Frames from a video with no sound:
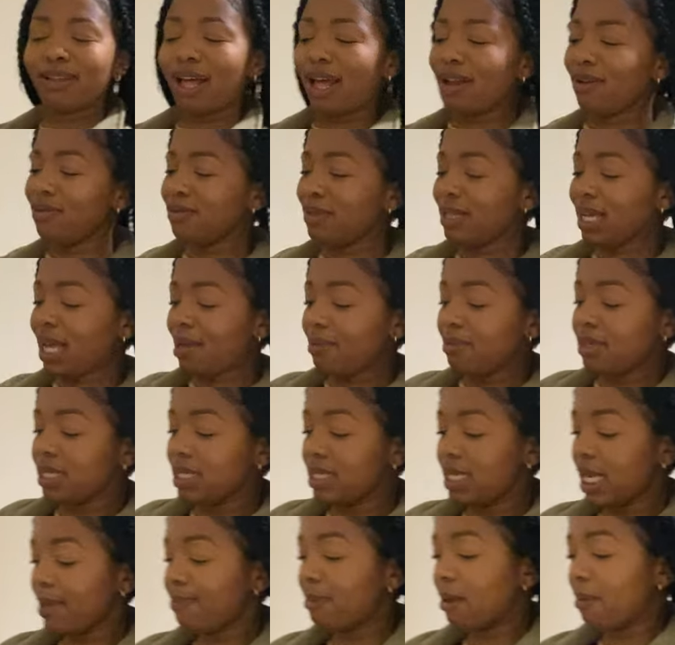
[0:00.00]
I don't think I'm gonna
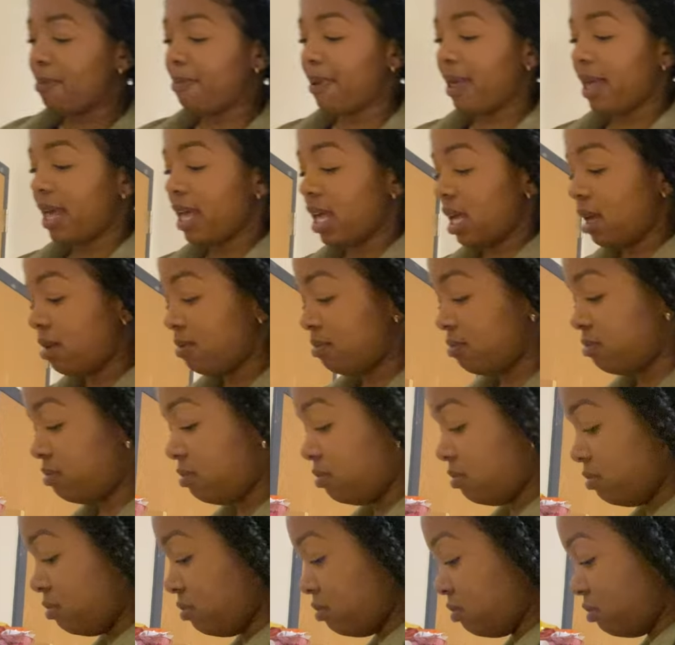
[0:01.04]
take my bag. I'm
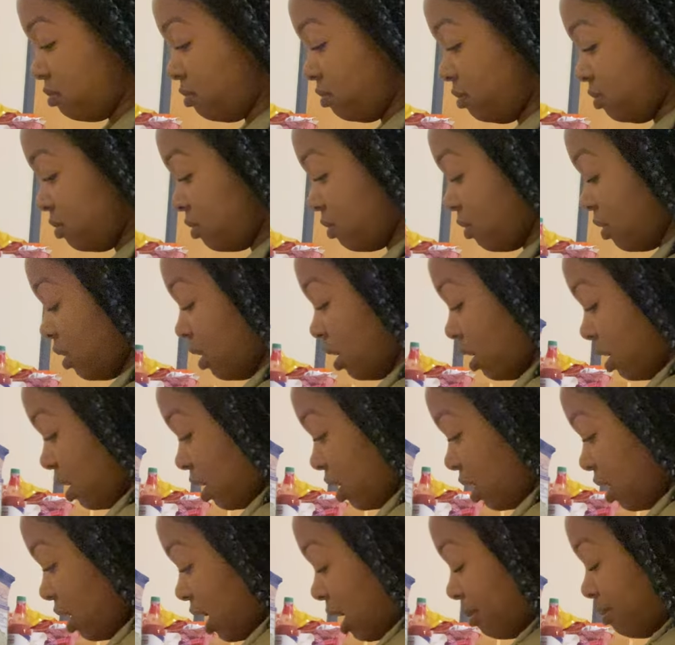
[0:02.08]

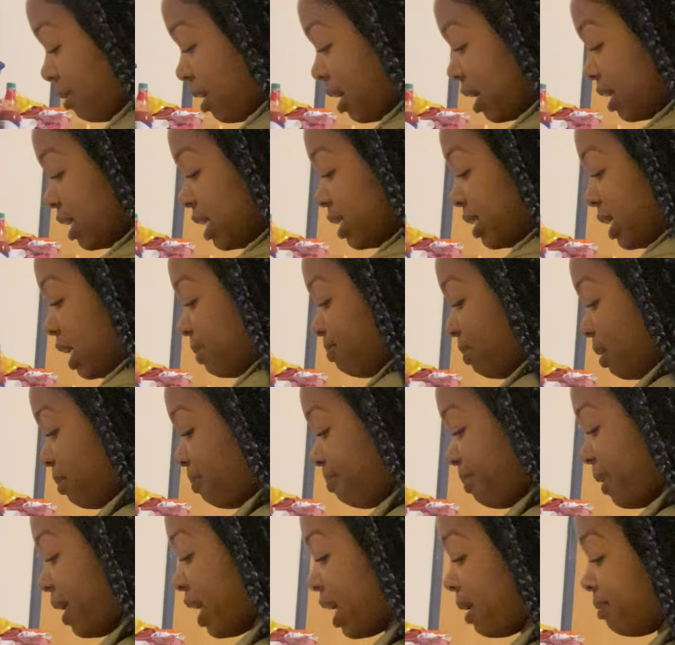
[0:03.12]
not gonna take my
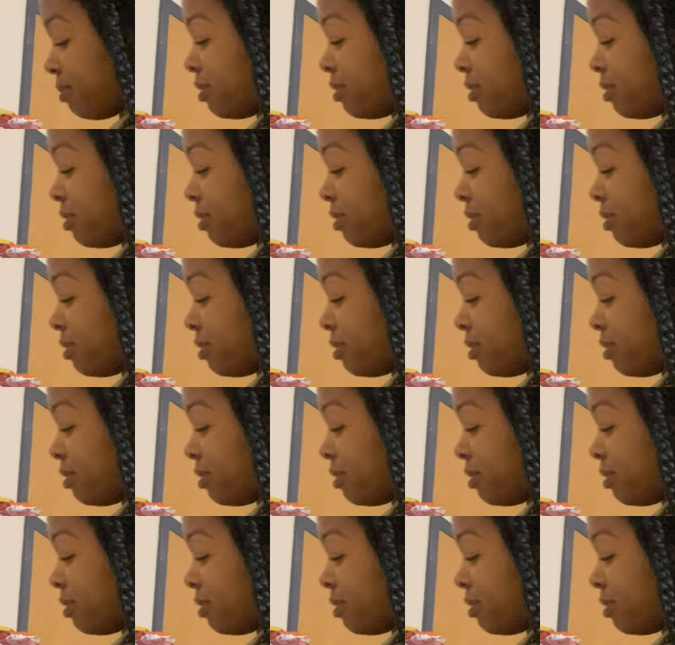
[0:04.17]
bag. I'm